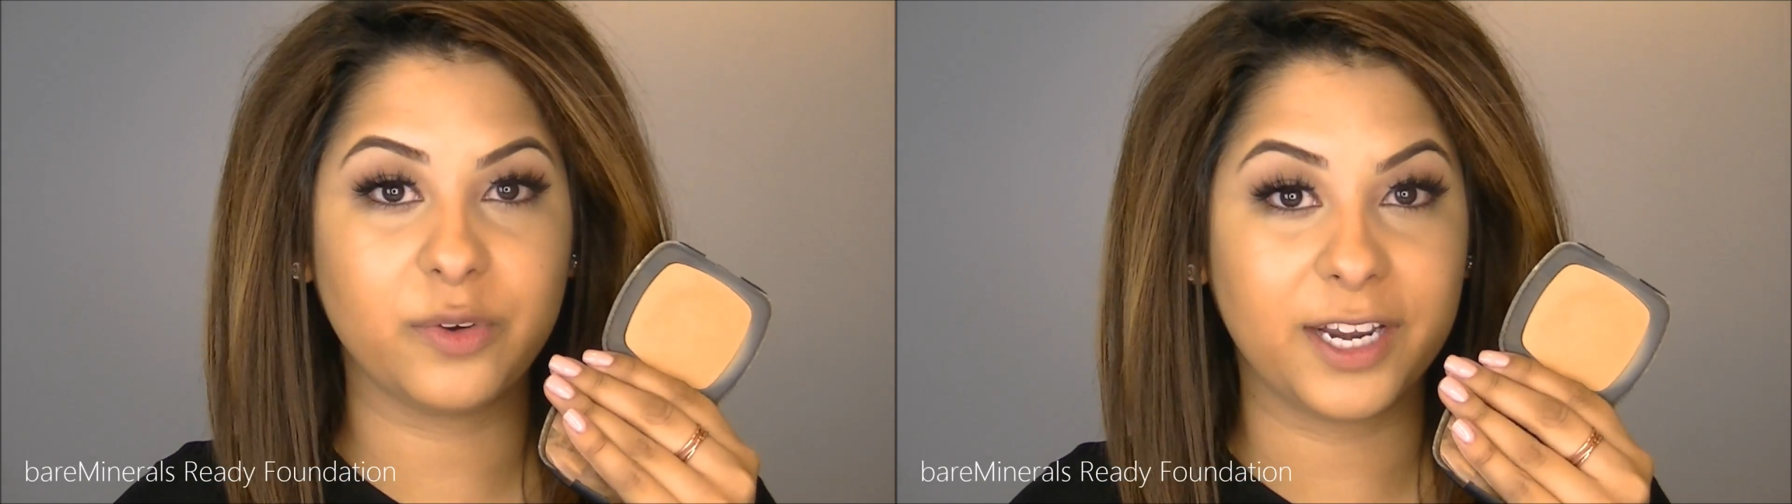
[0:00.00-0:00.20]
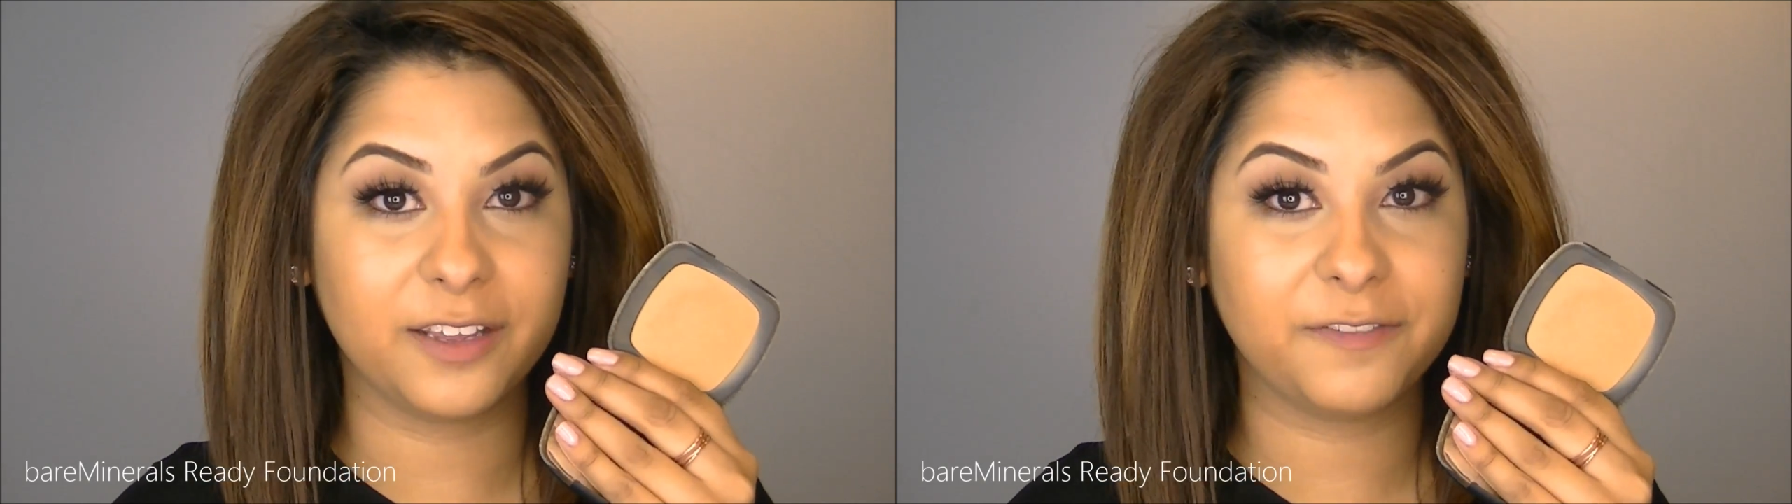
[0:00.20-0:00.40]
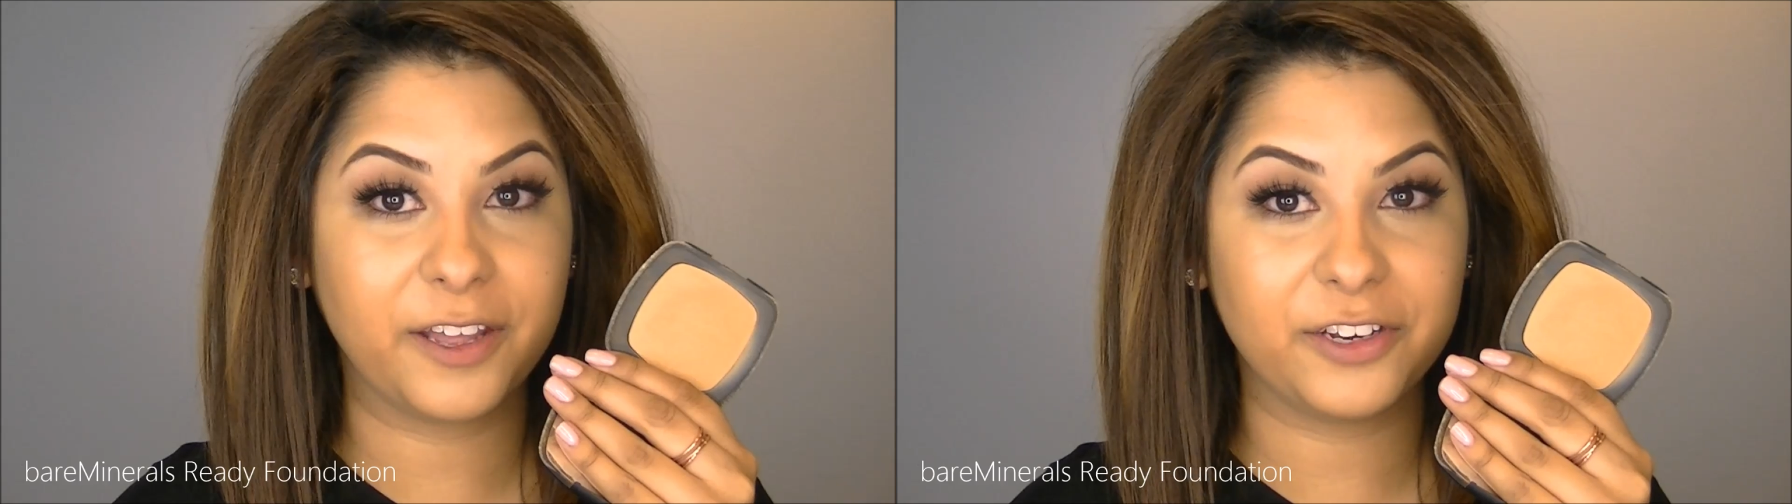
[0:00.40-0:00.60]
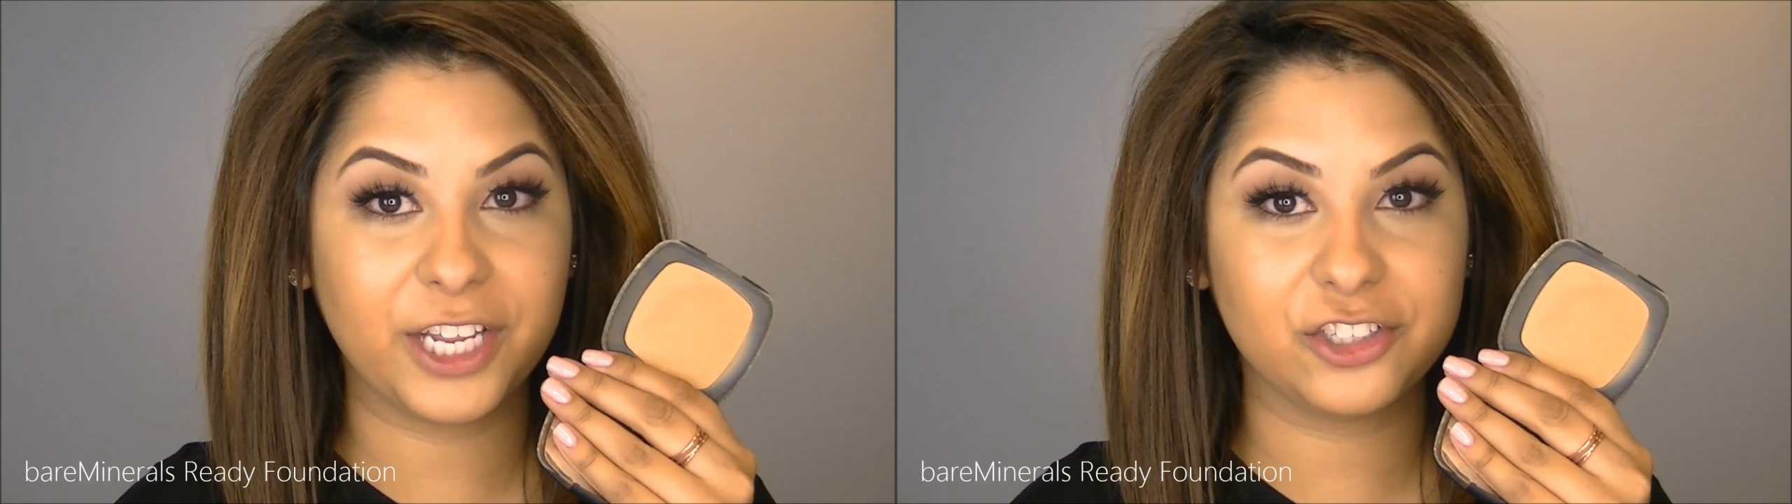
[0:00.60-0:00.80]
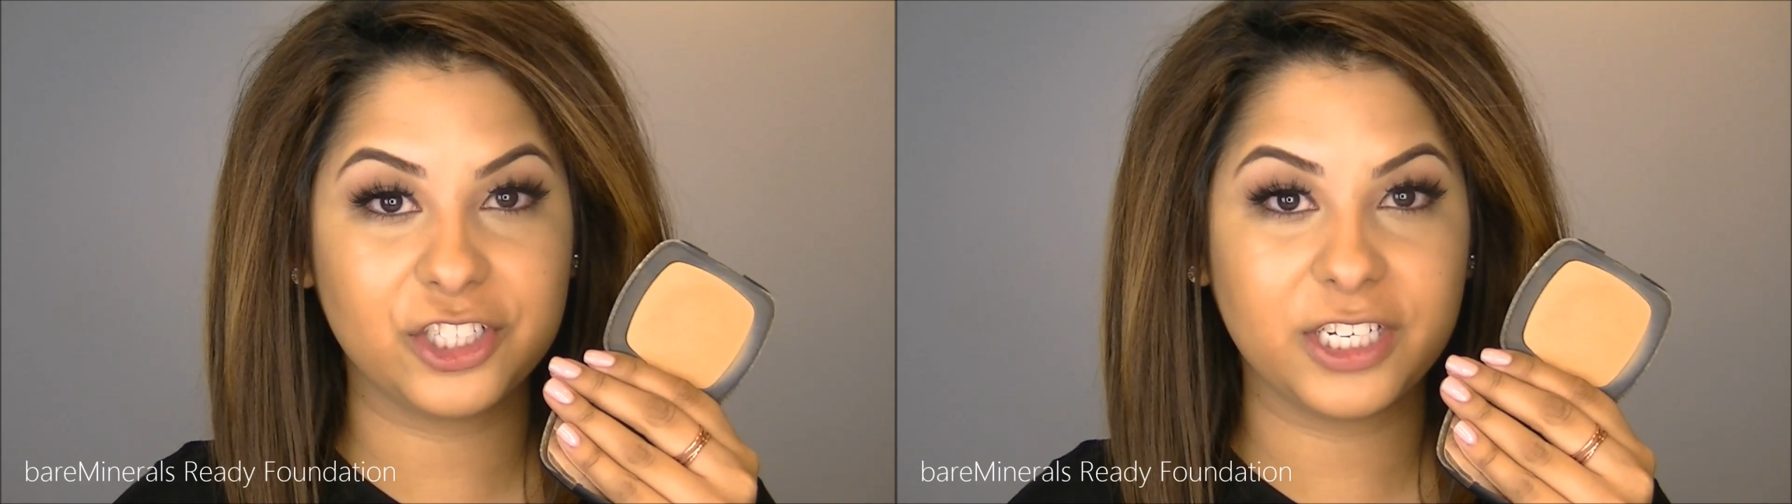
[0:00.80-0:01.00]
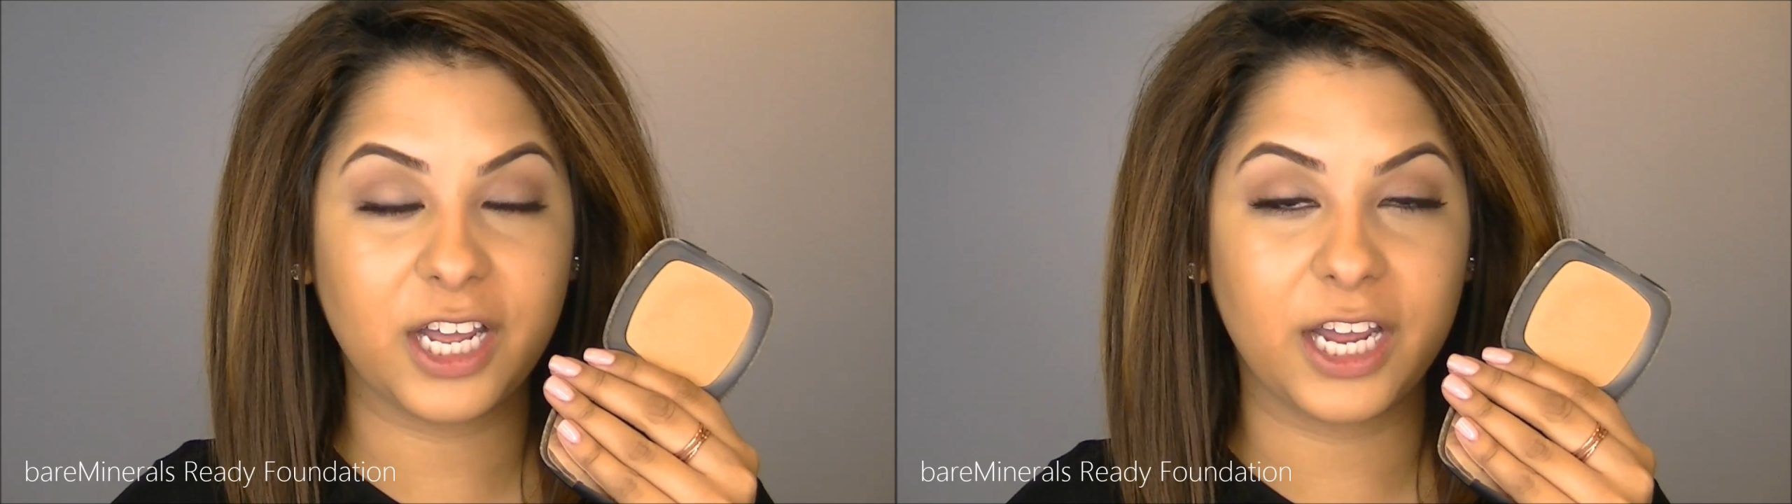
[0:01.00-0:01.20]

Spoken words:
Ready Foundation.